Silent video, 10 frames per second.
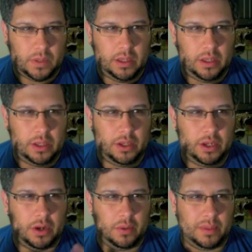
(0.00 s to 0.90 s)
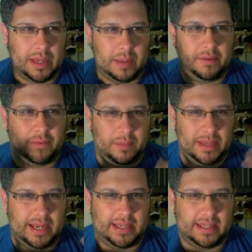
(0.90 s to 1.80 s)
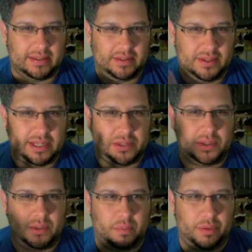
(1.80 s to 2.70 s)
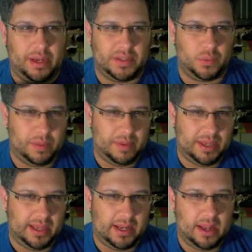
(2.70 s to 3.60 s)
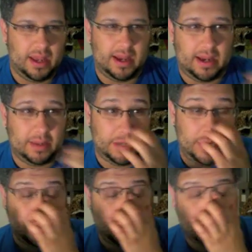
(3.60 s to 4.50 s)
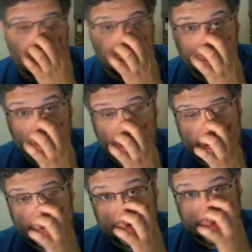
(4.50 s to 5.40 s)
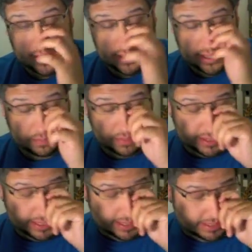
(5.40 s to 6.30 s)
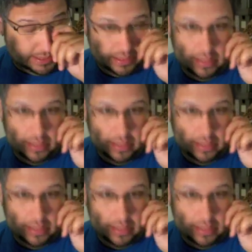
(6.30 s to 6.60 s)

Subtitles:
You know, coming from like sexually repressed women, Dr. Lionel is impotent